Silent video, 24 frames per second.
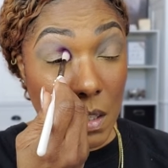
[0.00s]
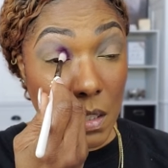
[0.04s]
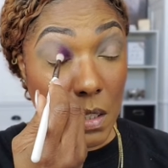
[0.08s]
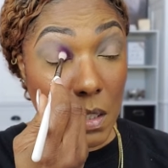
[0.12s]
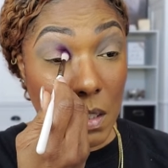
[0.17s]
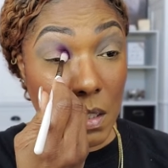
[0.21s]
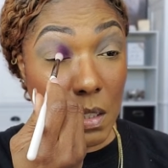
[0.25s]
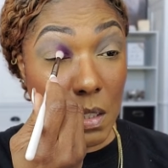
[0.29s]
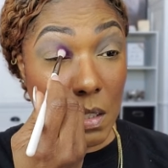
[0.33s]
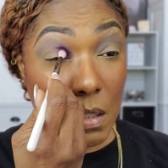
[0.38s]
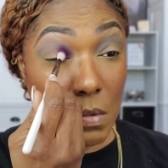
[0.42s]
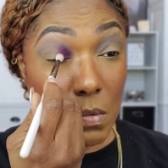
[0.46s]

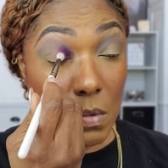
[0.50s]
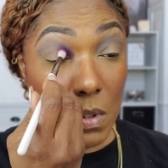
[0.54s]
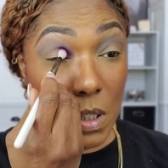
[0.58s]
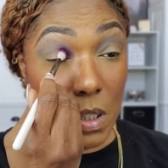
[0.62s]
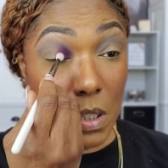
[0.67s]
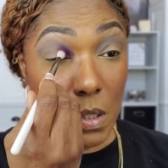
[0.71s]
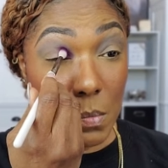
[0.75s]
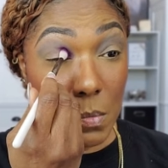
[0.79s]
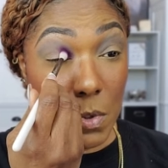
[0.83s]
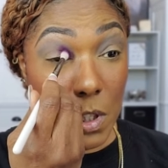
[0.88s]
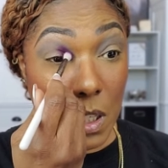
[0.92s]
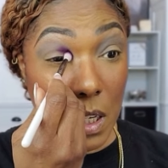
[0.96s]
you know, with
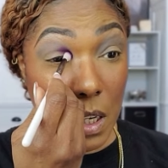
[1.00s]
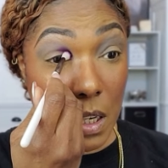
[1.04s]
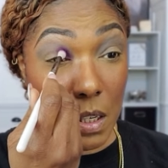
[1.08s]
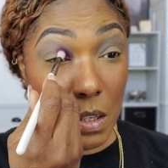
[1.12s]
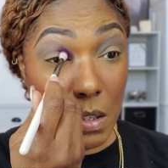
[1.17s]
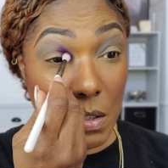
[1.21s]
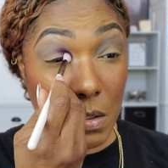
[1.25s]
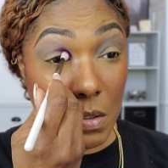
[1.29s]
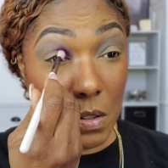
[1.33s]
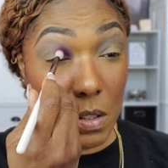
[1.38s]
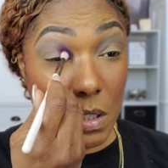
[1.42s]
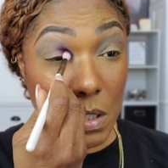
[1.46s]
some
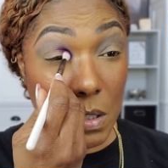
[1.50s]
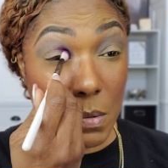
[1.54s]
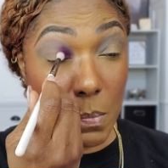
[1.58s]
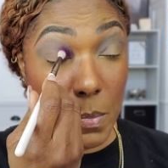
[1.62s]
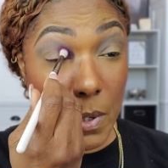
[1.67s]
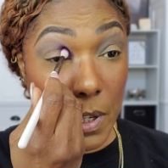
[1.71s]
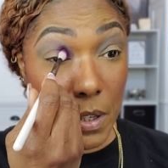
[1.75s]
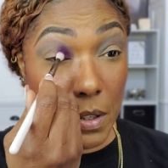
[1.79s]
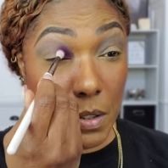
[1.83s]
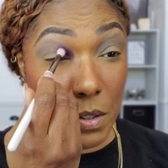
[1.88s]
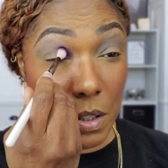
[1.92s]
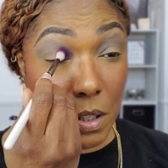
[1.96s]
shadows, it's
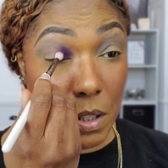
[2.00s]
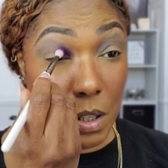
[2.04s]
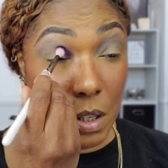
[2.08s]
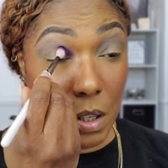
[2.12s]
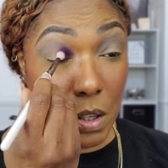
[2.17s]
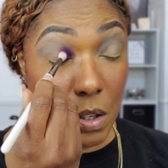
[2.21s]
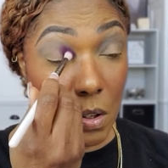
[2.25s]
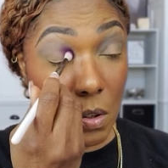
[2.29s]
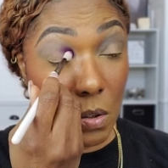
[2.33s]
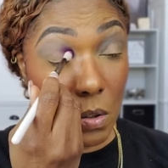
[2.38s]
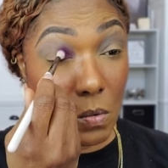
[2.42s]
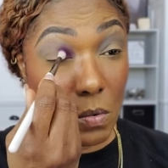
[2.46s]
better to
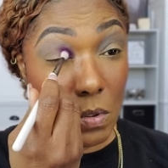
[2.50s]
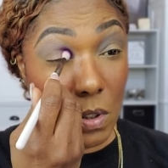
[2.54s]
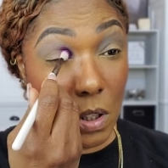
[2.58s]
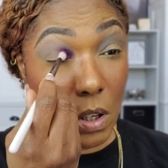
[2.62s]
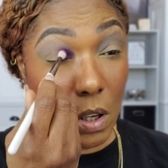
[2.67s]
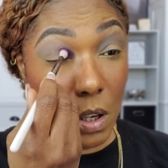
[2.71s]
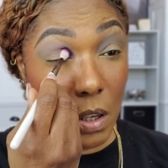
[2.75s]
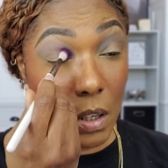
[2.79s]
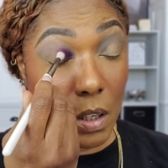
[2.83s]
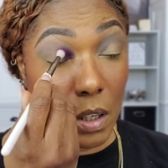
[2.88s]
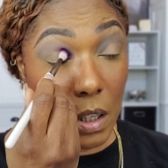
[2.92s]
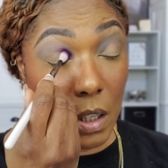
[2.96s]
go
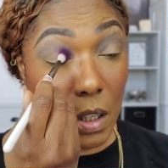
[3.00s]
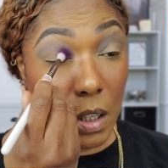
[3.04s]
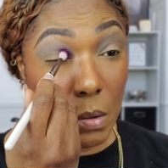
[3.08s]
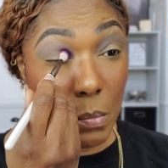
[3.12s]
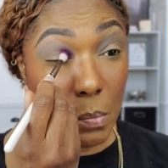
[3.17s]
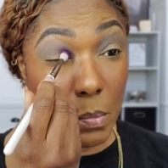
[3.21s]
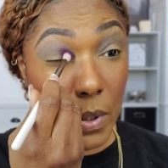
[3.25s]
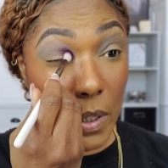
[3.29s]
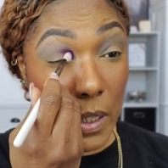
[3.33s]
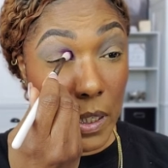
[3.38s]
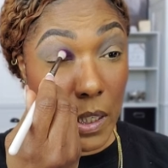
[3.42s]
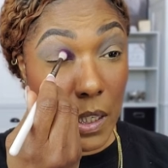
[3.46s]
dark and then
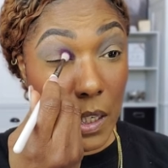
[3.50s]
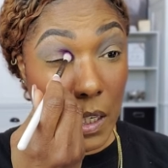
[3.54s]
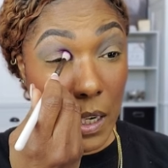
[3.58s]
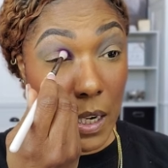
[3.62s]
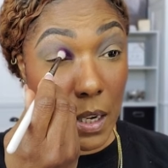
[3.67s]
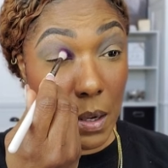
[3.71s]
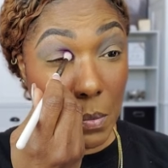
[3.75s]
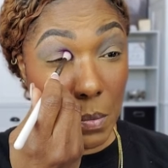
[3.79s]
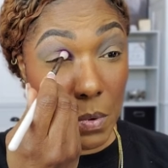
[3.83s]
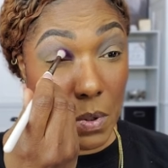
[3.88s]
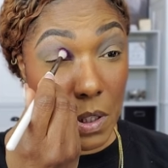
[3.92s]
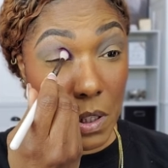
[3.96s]
blend it
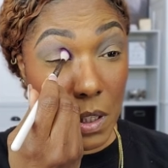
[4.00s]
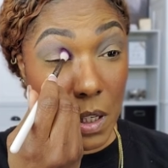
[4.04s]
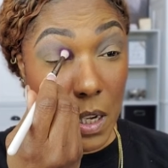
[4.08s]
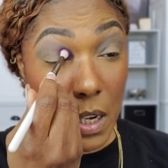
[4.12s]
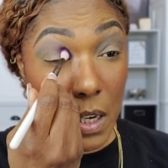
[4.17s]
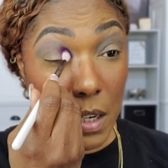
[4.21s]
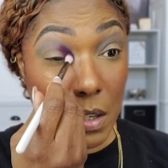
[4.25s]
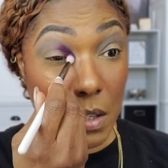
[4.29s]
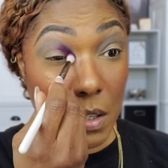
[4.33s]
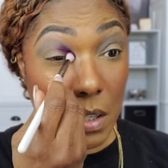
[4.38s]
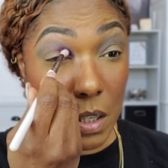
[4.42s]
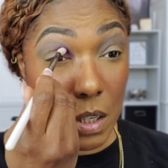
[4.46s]
out with the
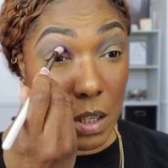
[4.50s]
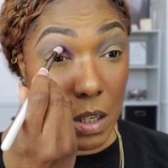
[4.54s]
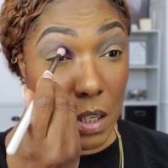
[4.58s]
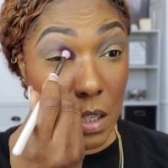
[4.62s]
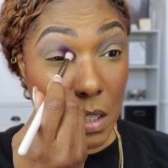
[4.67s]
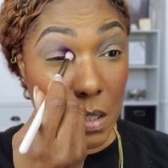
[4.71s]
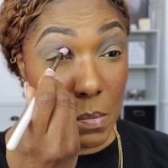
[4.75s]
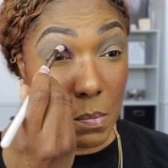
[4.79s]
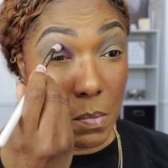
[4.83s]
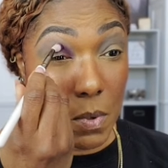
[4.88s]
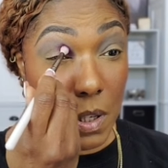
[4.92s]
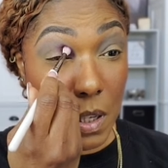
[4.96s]
lighter
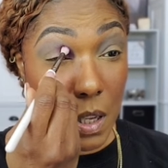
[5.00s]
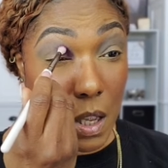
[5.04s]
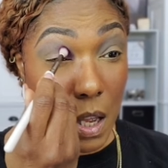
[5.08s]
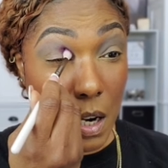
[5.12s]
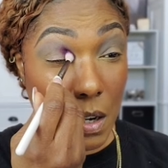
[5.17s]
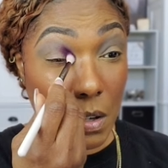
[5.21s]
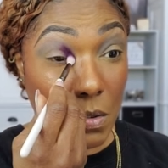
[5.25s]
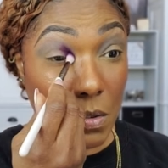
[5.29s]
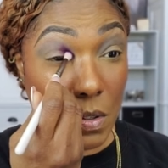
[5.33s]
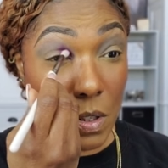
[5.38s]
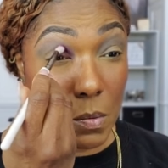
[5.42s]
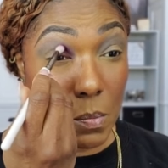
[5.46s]
shades. But I
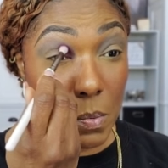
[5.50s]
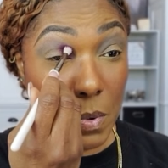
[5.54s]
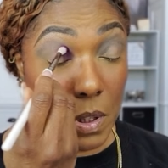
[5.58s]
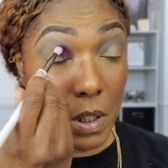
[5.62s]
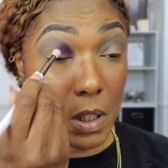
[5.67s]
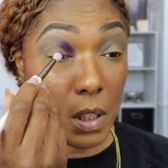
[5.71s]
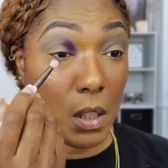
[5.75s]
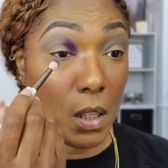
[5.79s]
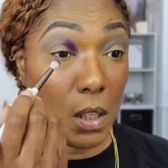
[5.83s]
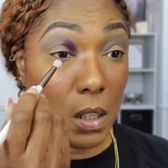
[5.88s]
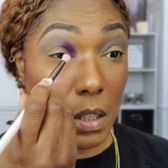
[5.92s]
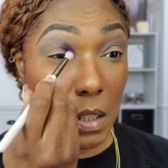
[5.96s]
don't
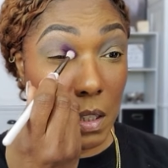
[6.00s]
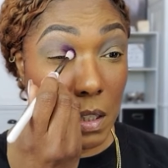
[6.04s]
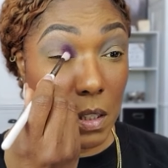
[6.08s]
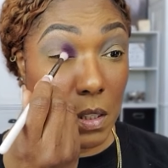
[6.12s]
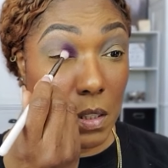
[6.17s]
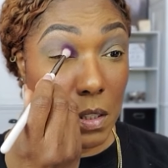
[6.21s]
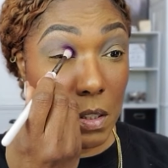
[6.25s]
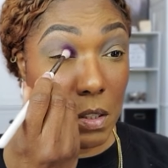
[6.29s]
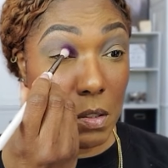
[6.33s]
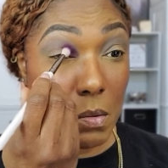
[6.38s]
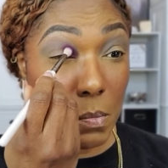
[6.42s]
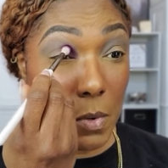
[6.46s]
typically
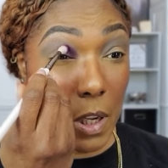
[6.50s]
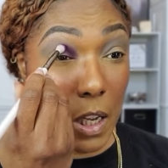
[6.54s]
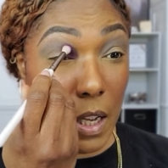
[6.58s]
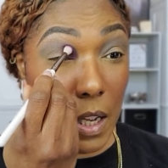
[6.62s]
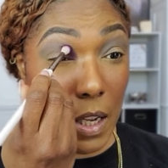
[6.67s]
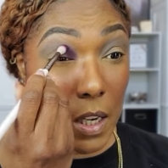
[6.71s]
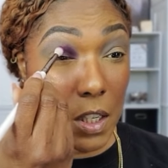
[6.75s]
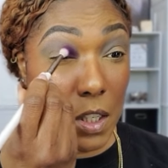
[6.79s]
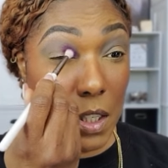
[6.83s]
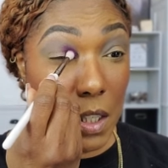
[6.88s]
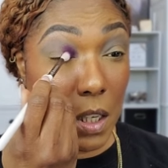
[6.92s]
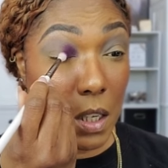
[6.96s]
do my
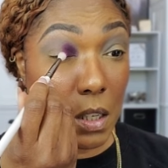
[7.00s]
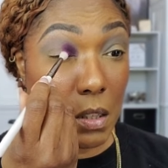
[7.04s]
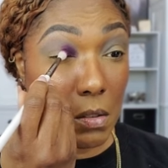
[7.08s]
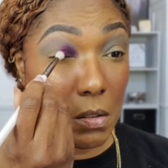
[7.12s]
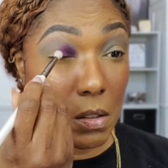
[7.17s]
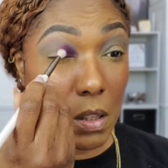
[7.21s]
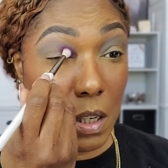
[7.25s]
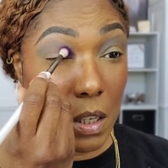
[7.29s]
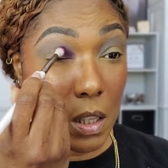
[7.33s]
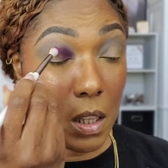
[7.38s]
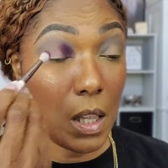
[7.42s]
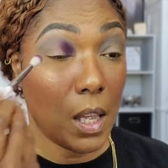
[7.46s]
eyeshadow
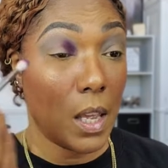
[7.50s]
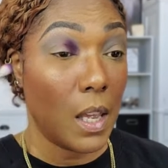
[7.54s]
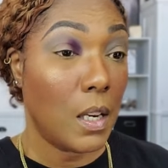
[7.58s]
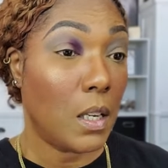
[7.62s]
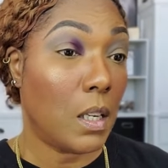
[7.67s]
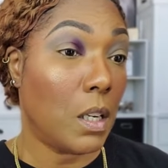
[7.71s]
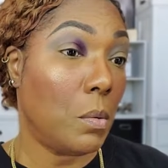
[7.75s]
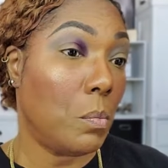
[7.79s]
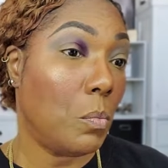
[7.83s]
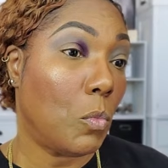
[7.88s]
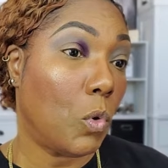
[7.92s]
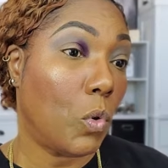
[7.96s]
like that
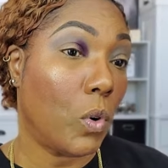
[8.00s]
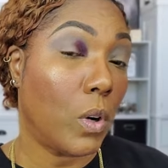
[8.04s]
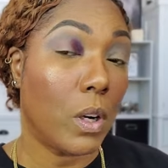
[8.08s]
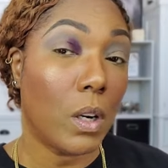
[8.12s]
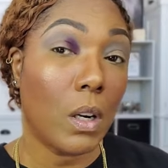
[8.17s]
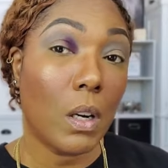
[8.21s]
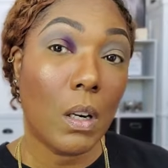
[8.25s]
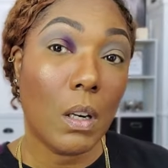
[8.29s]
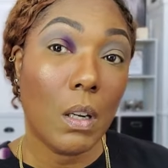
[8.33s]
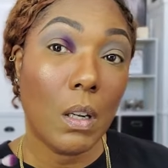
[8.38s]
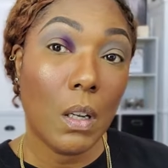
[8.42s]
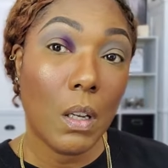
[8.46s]
anymore.
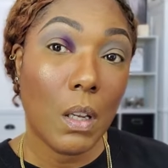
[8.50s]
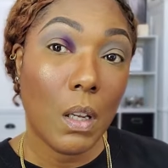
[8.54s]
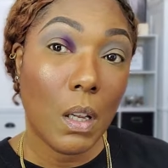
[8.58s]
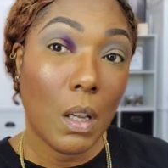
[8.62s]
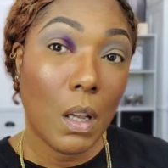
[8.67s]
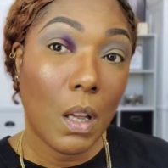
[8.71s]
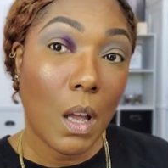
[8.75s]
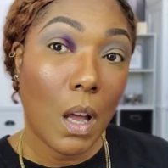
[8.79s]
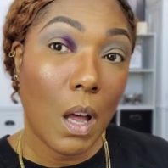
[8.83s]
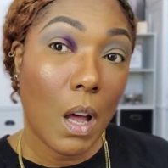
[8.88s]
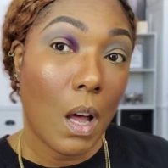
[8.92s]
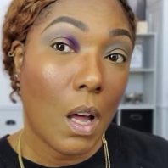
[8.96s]

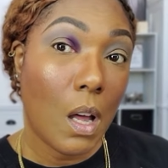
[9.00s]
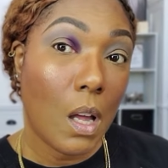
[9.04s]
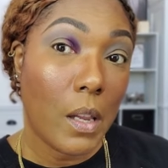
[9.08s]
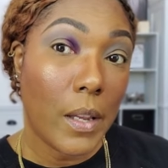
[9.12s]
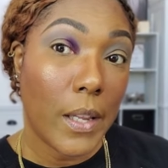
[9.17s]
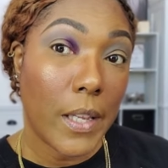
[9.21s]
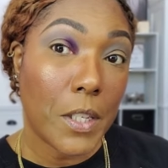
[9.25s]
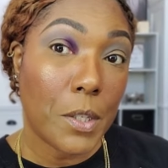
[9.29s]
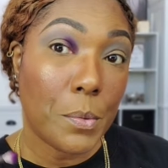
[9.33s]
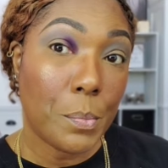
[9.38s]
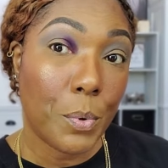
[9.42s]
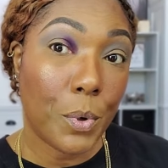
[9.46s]
Oh,
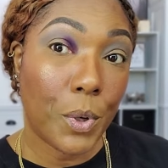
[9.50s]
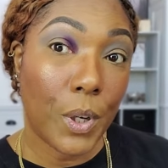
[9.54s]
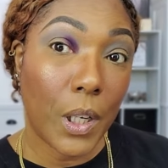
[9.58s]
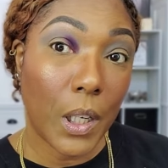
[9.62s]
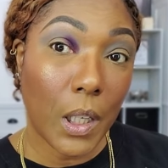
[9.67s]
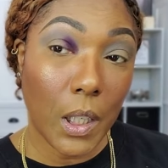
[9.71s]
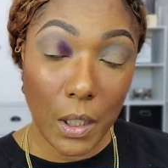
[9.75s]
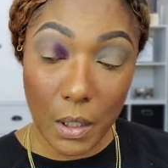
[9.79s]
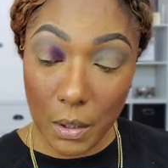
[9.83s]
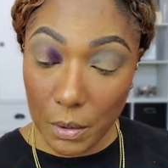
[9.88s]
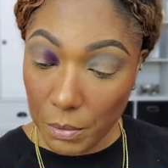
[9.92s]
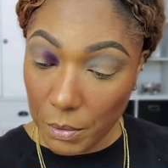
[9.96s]
that's
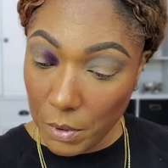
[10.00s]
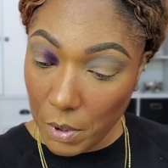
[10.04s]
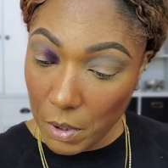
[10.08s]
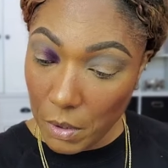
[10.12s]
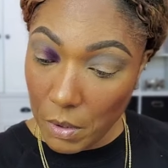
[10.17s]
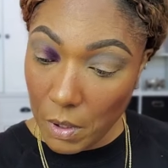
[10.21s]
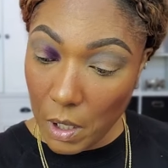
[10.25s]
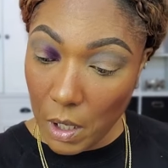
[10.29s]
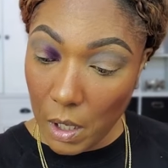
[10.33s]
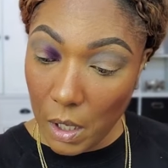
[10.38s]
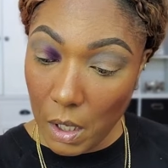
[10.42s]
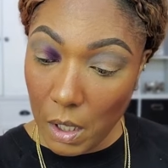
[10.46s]
pretty.
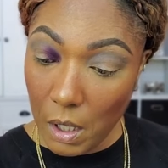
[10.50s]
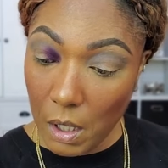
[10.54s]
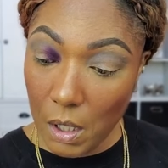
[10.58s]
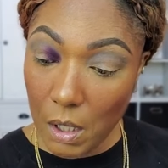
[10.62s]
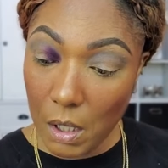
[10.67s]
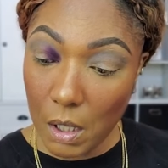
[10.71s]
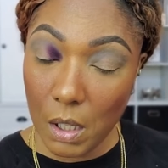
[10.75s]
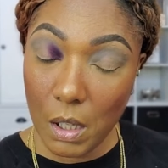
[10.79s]
Okay.